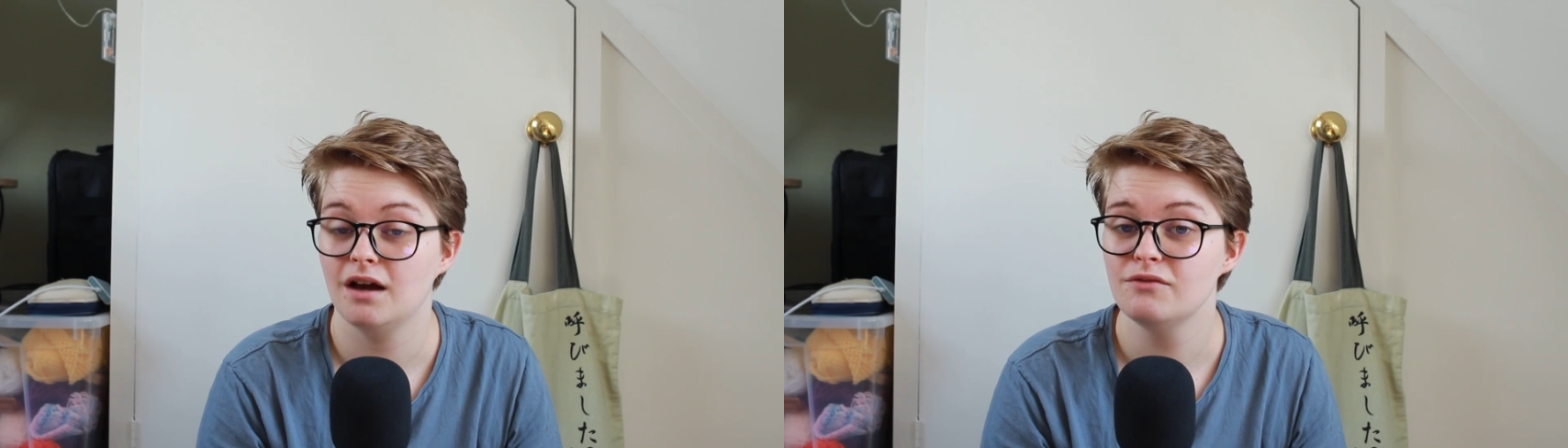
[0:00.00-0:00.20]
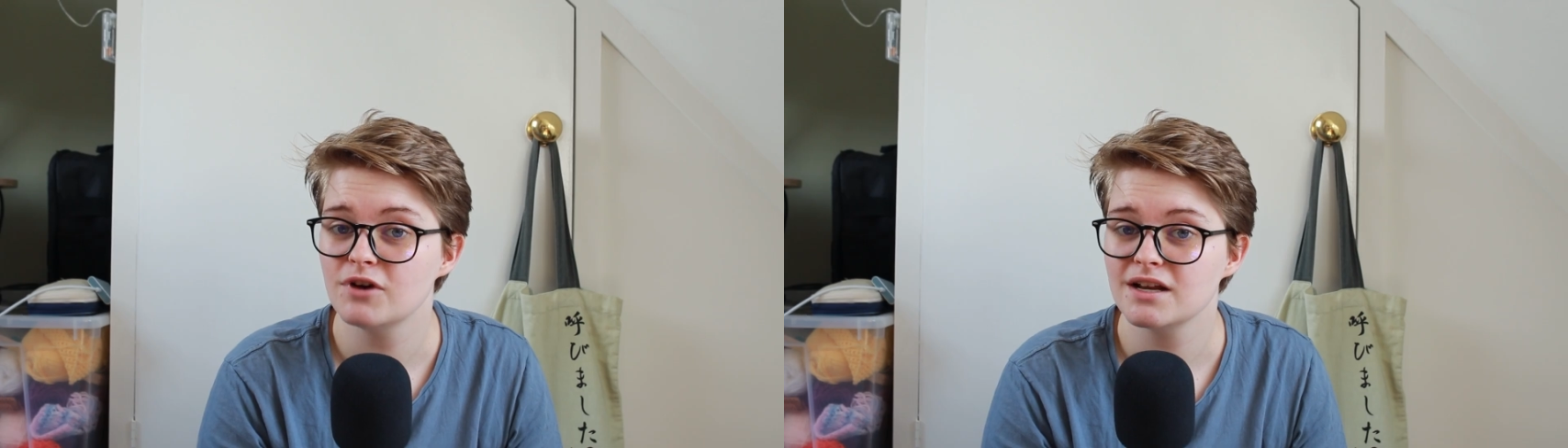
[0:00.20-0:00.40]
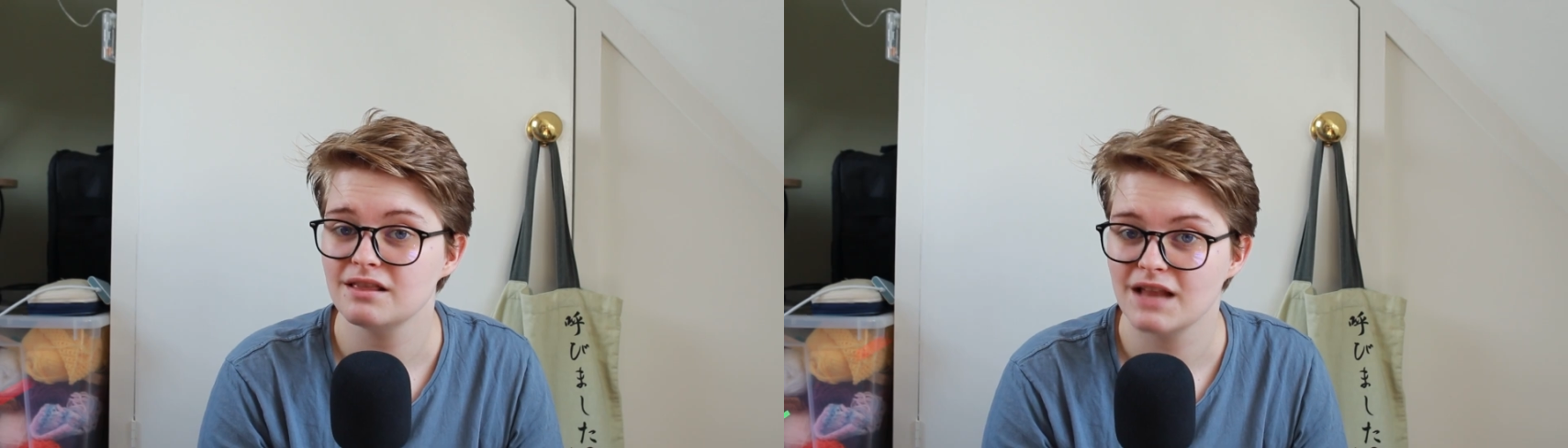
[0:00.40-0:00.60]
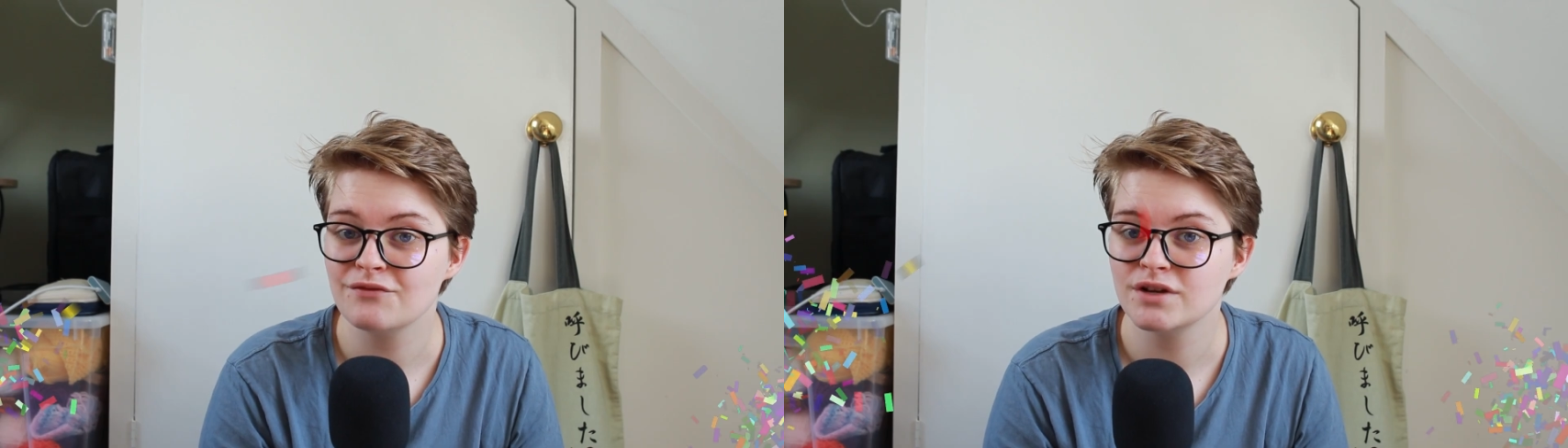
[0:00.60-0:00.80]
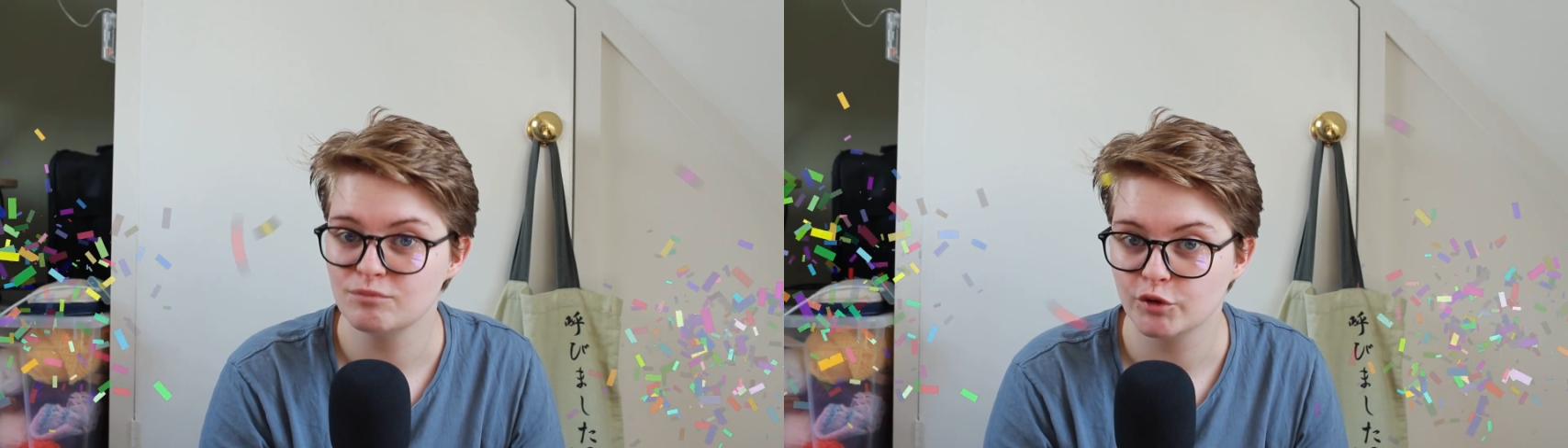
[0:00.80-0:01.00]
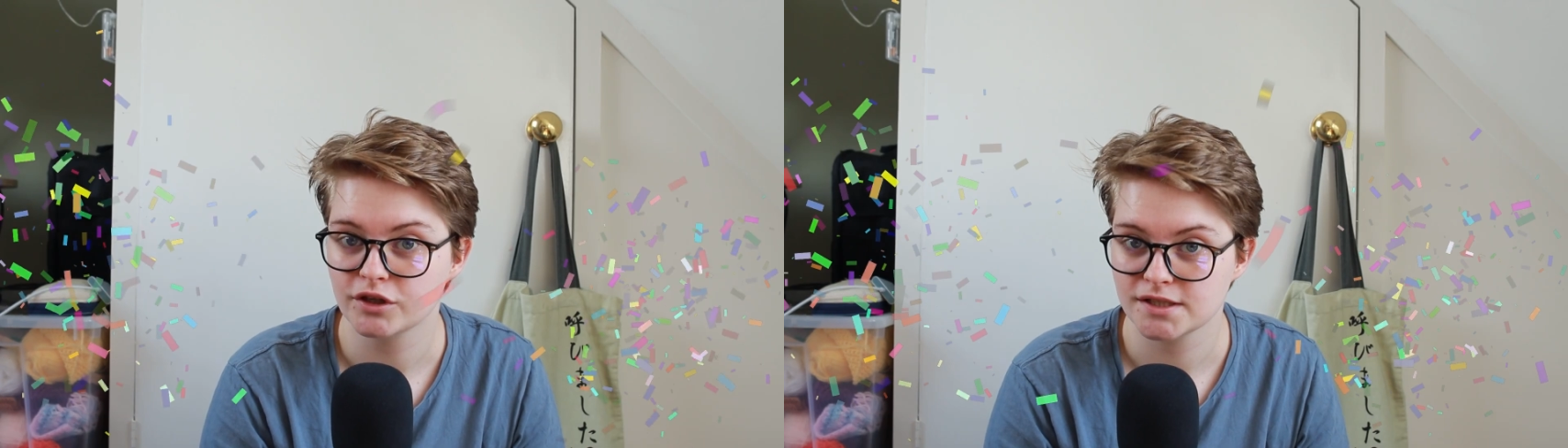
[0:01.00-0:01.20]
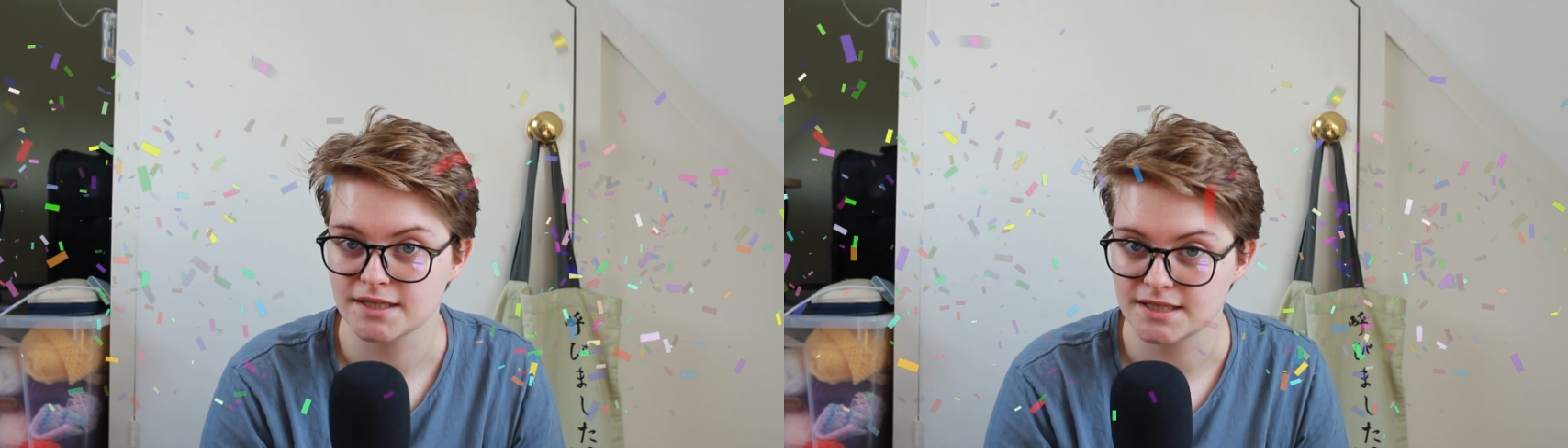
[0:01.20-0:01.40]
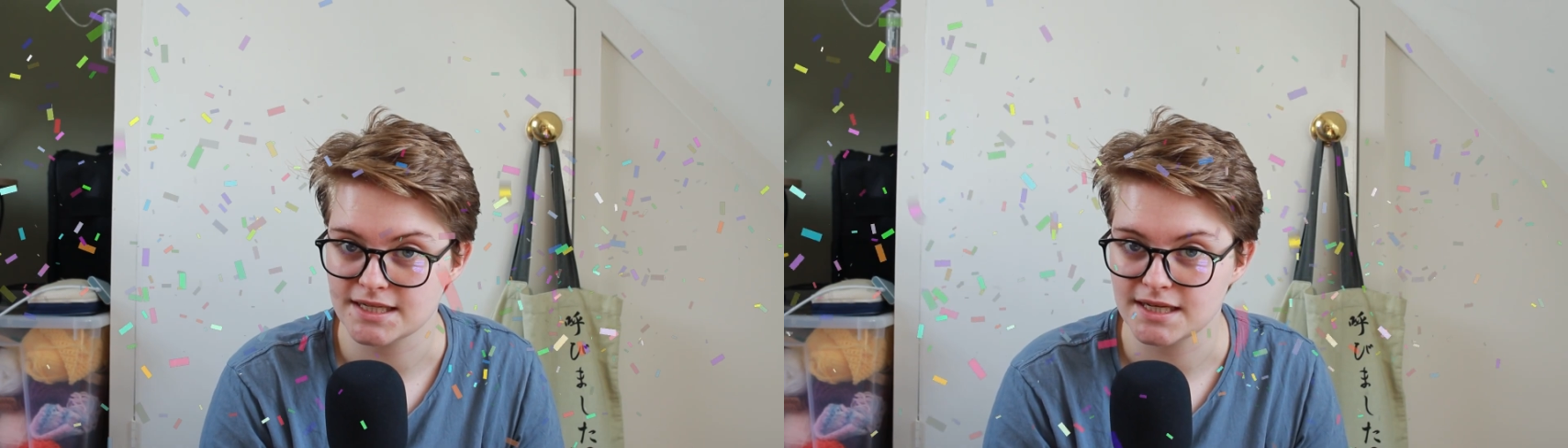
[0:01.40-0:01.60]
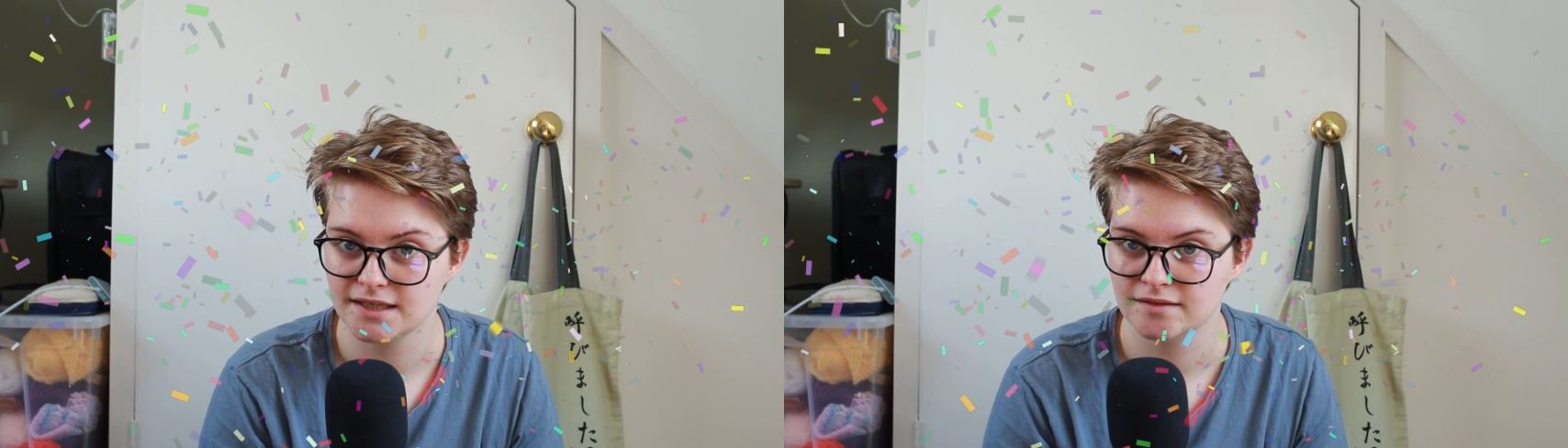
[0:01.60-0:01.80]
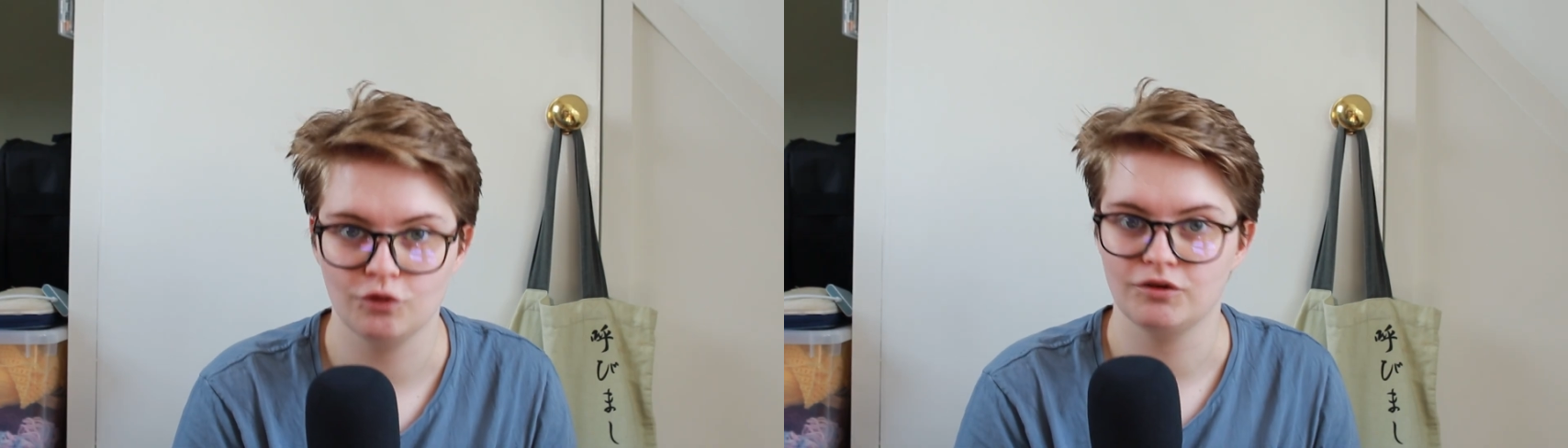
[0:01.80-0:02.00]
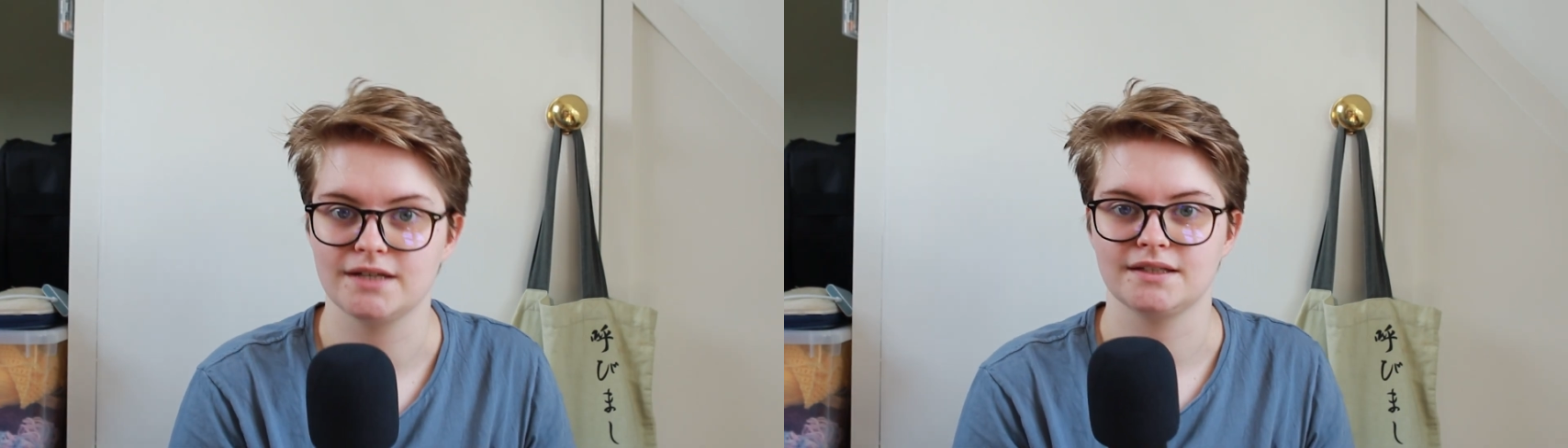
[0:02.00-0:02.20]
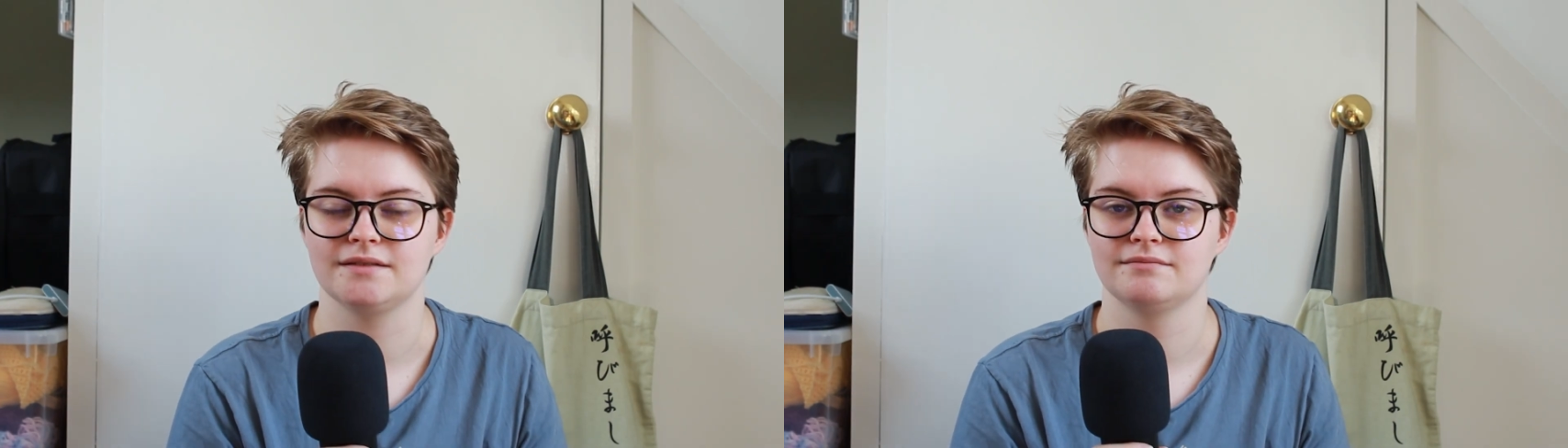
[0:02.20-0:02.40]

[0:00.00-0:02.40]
I've read 11 books this year already.